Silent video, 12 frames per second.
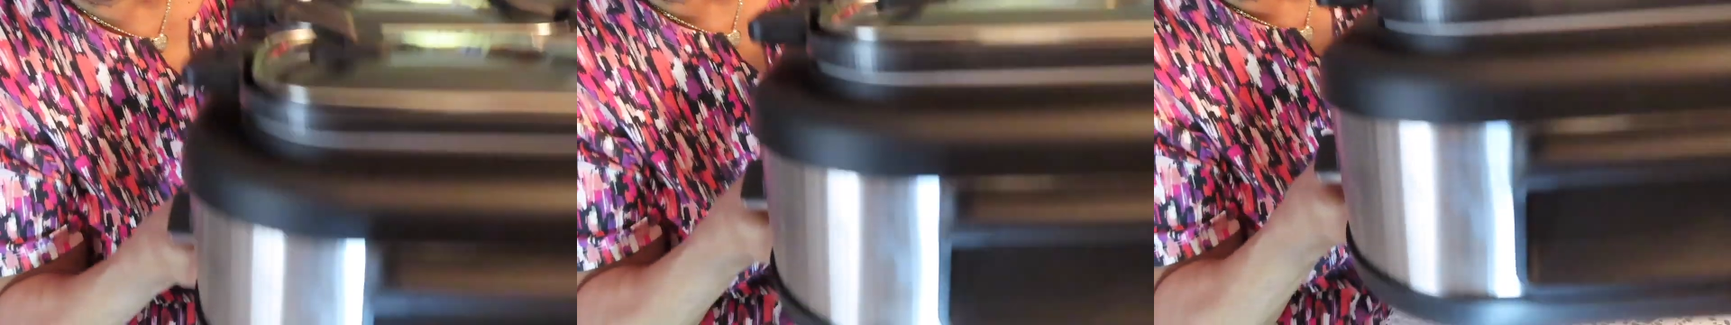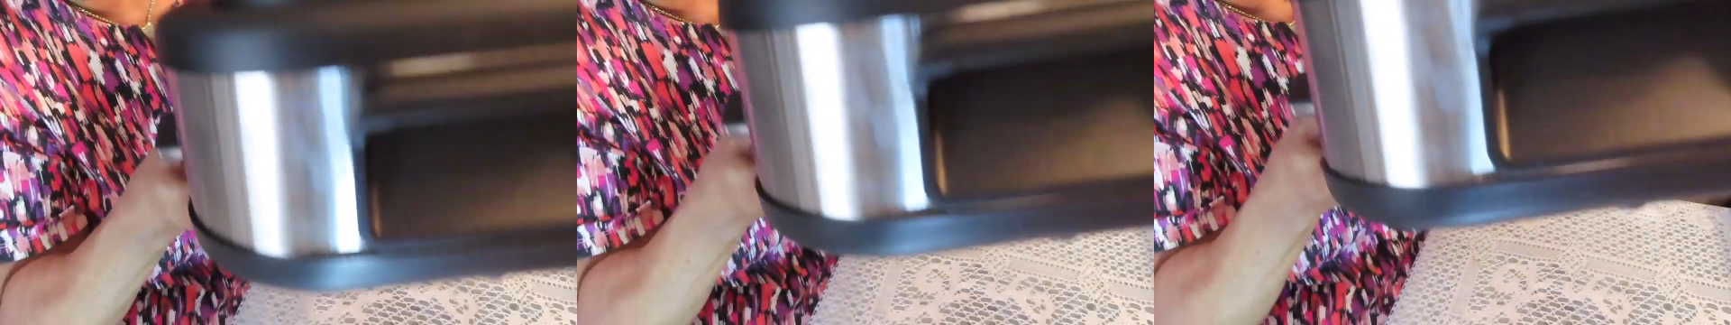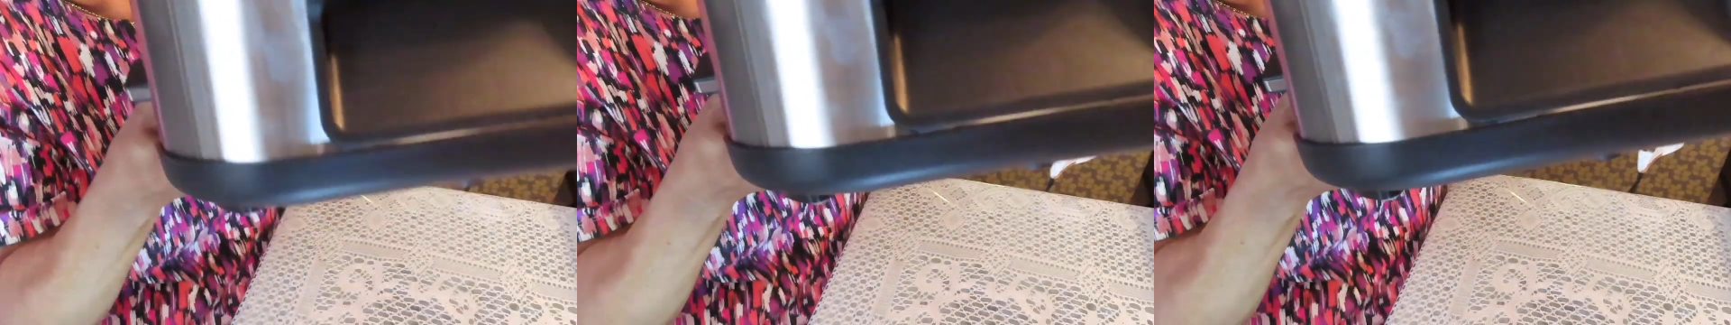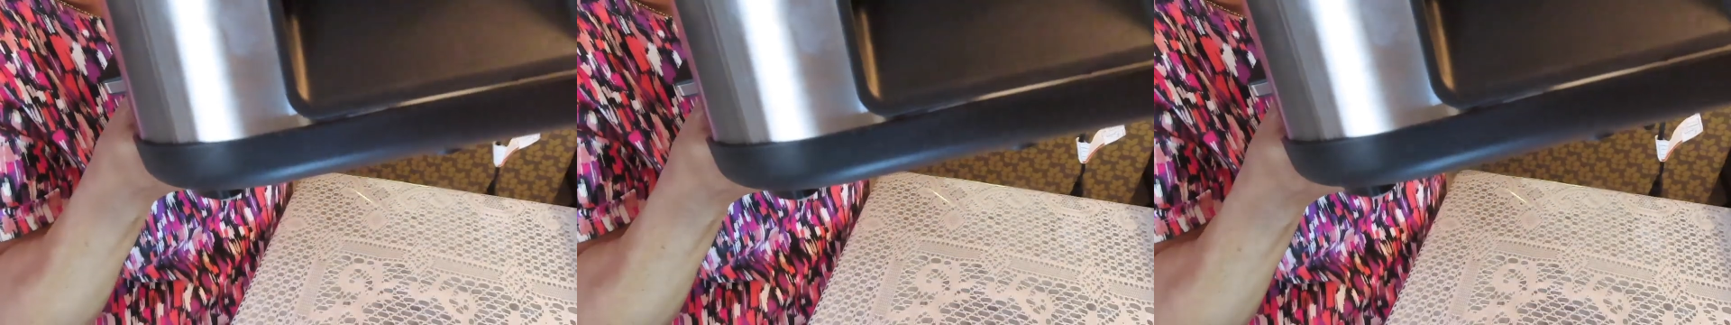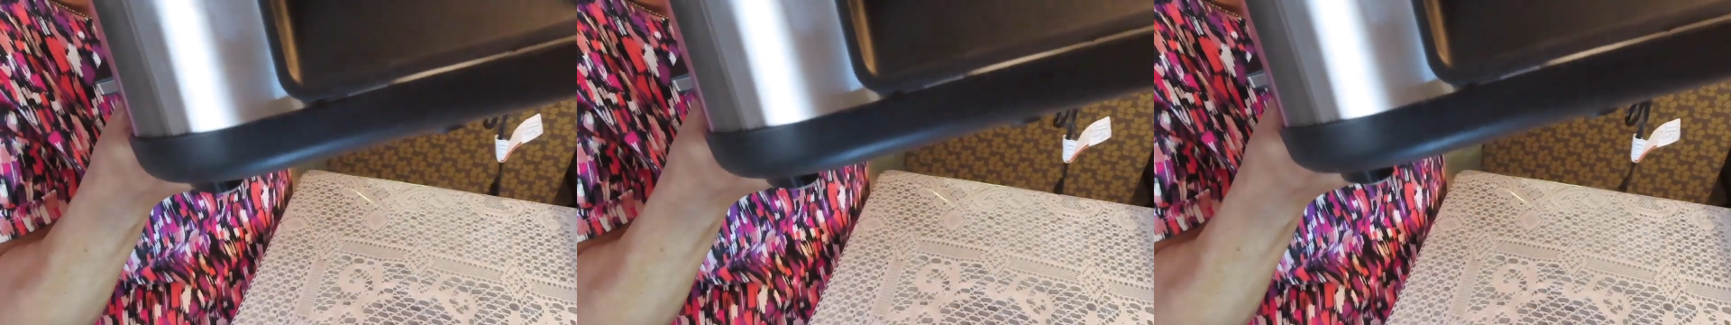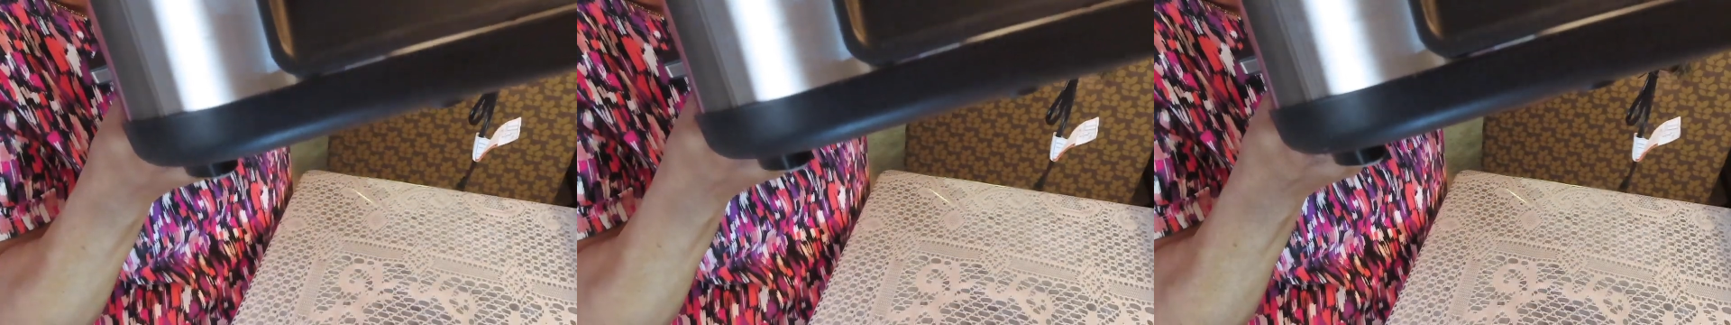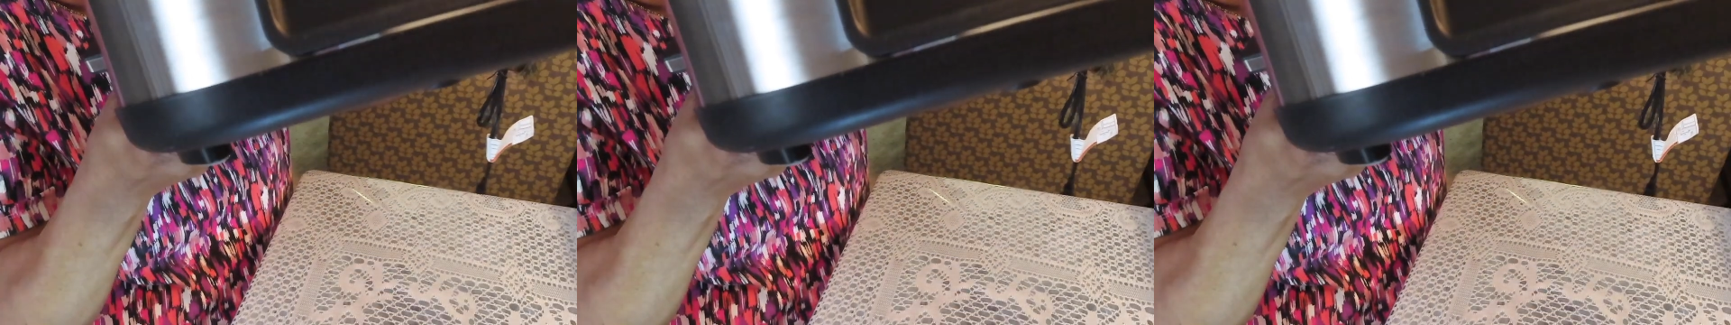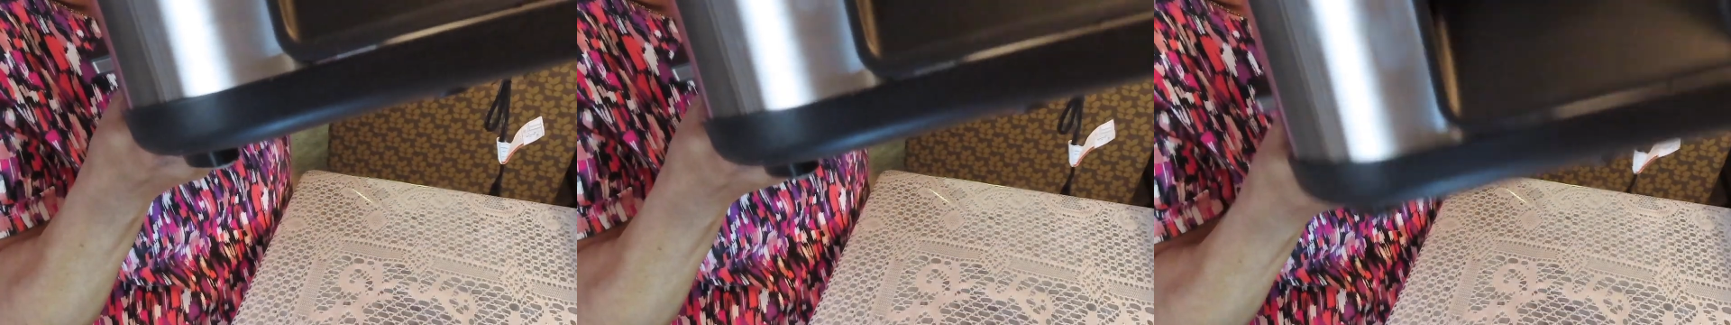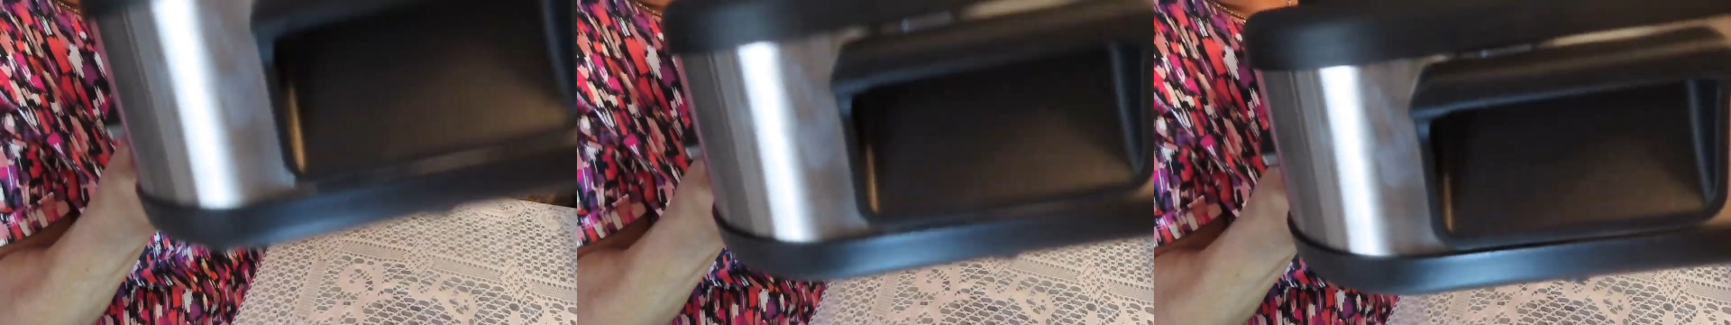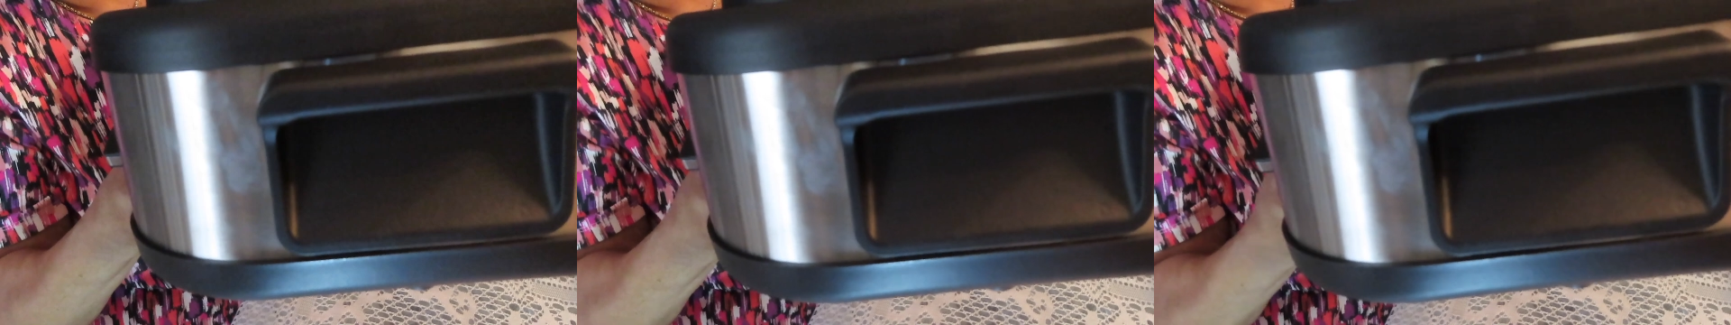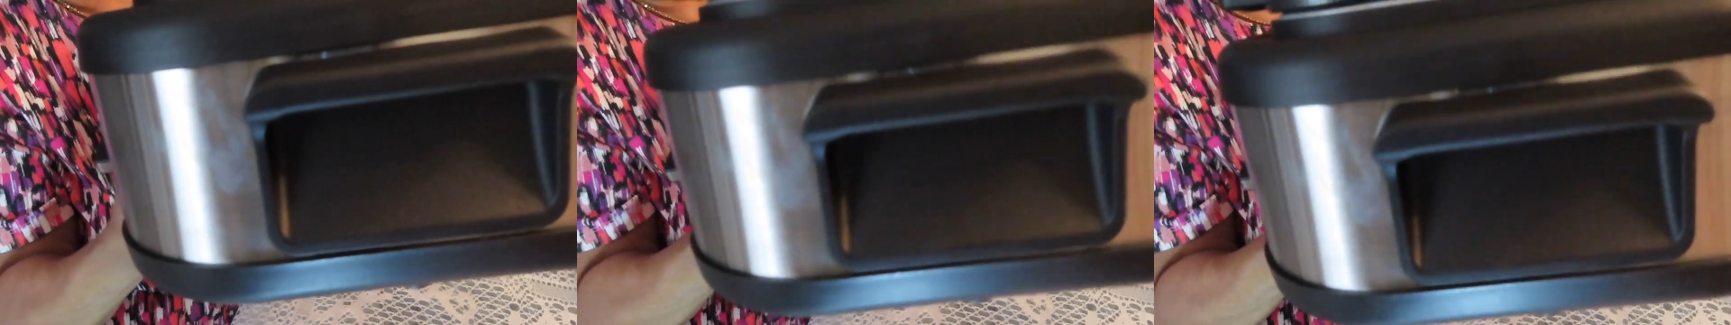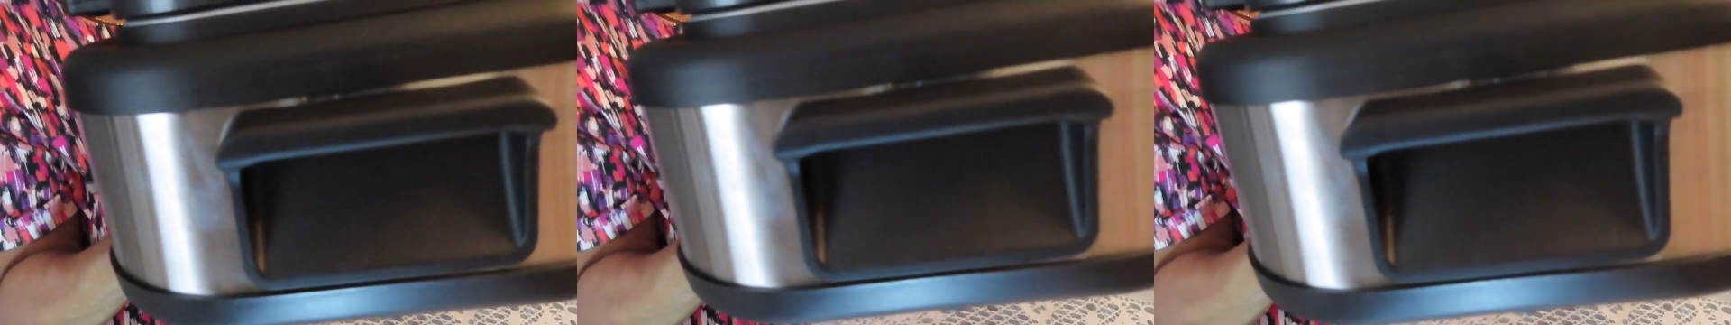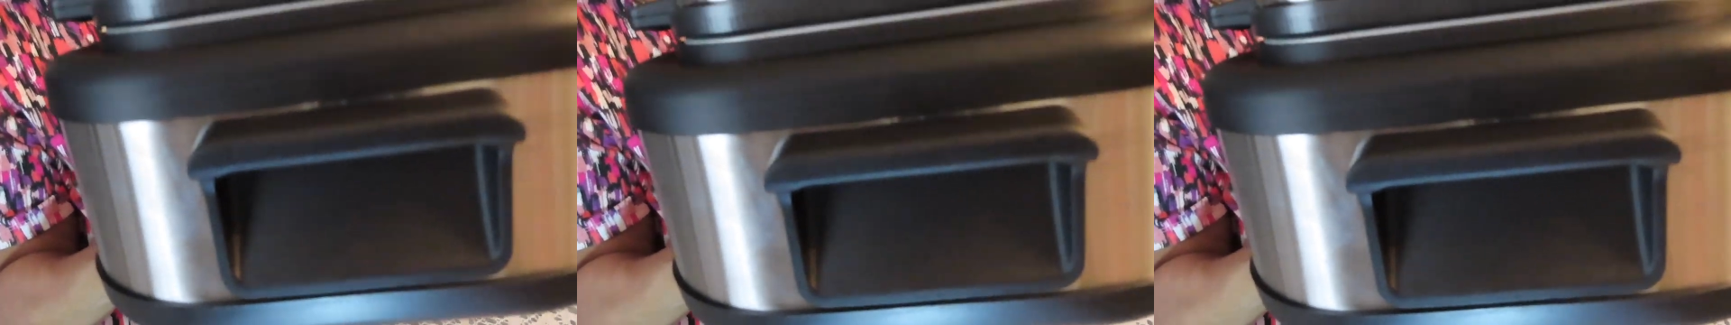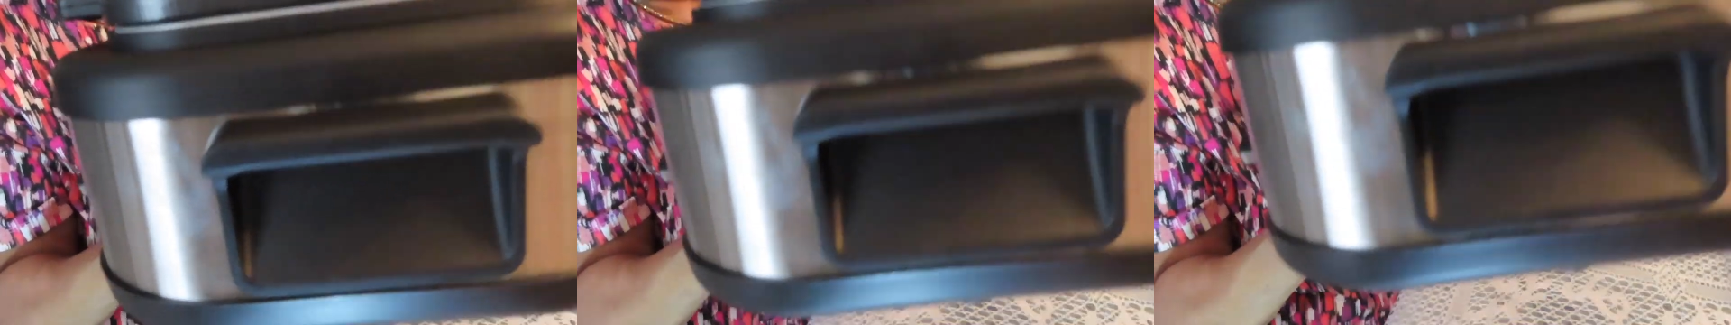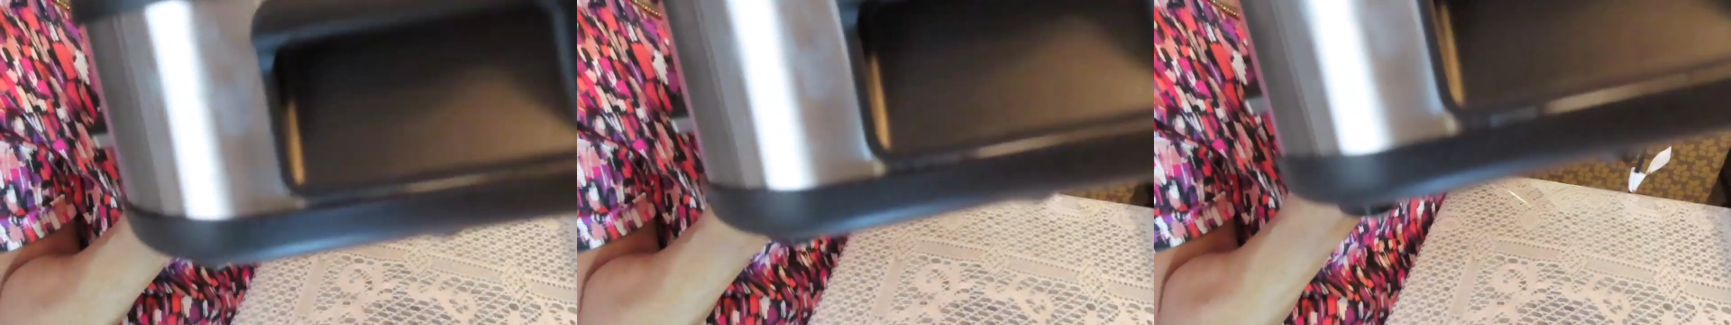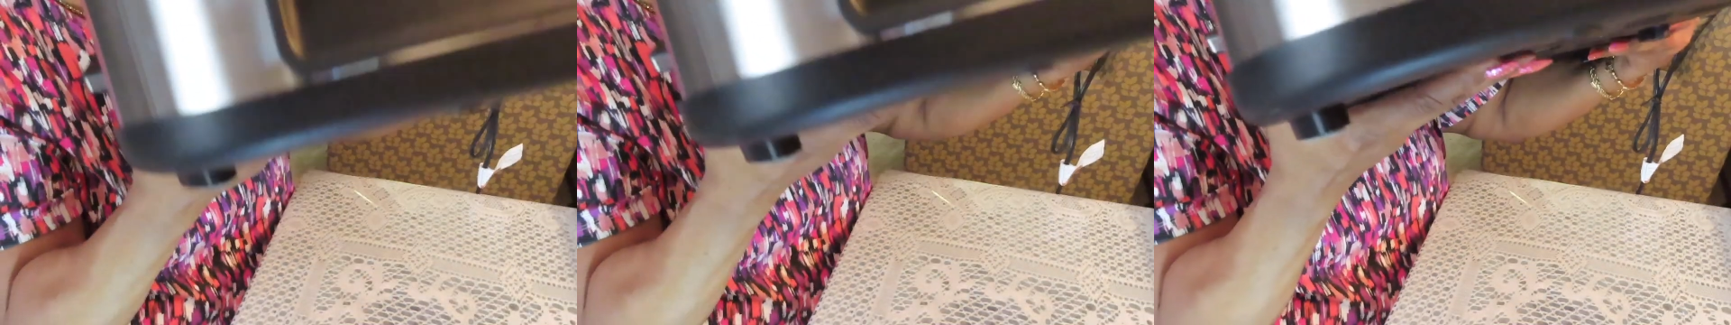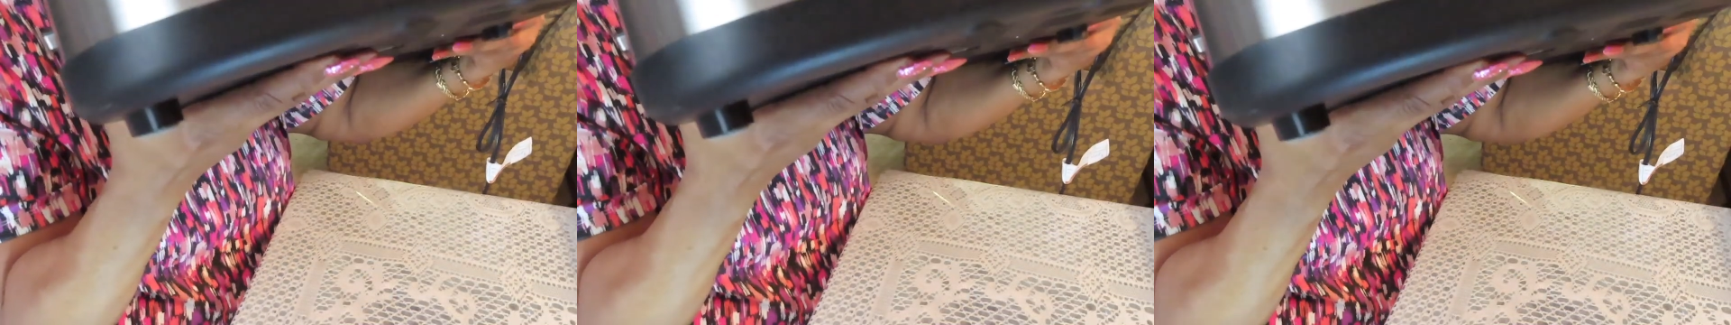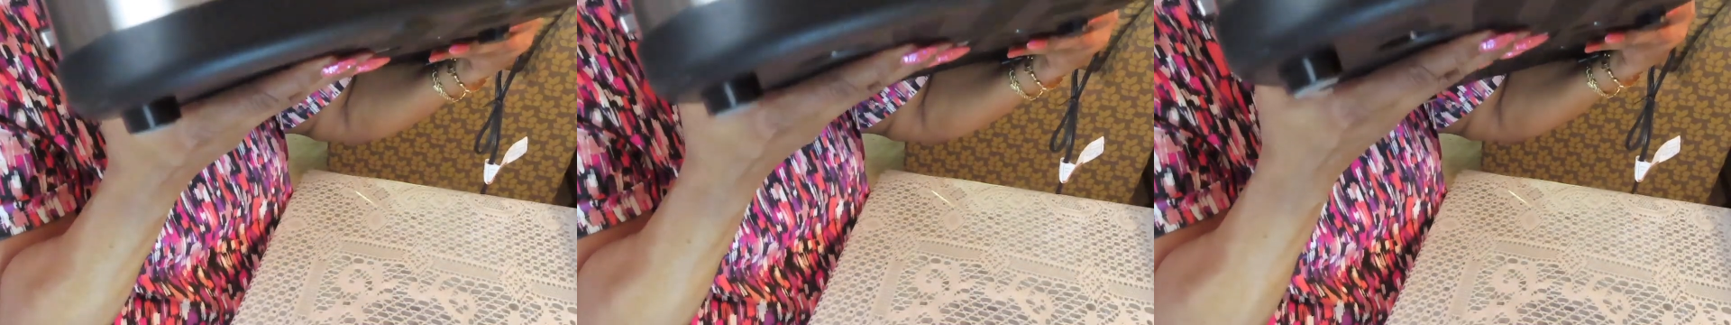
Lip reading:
Nobody's mouth can be seen.